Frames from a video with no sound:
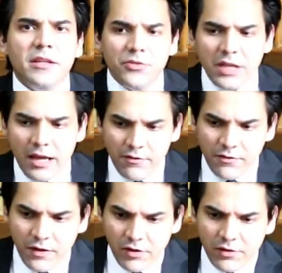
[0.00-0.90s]
They don't have
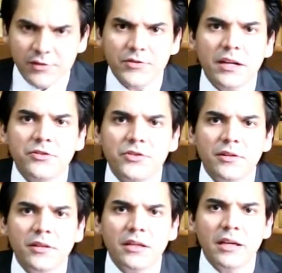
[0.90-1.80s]
a federal
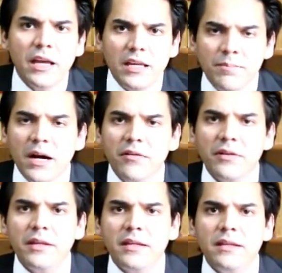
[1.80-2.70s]
structure. Any
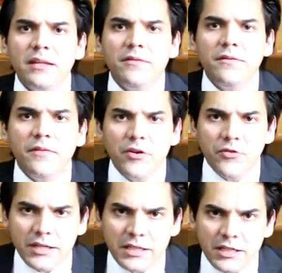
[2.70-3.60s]
power that the
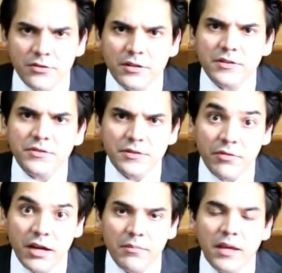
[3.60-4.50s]
federating units,
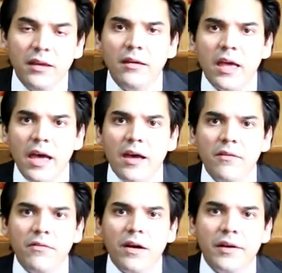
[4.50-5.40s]
if I may,
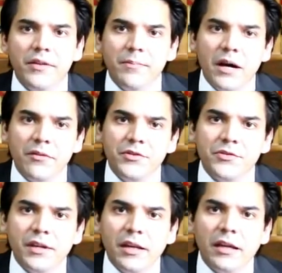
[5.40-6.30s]
have are the
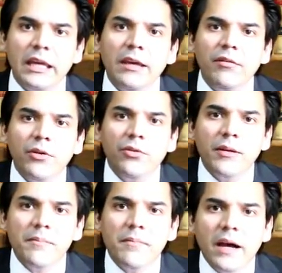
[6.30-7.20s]
powers that are given to
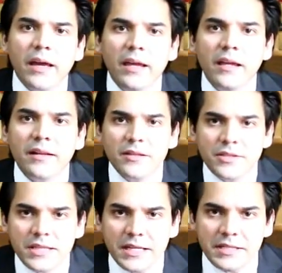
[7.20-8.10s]
them by the
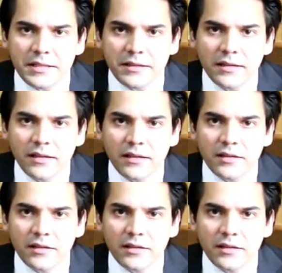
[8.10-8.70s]
center.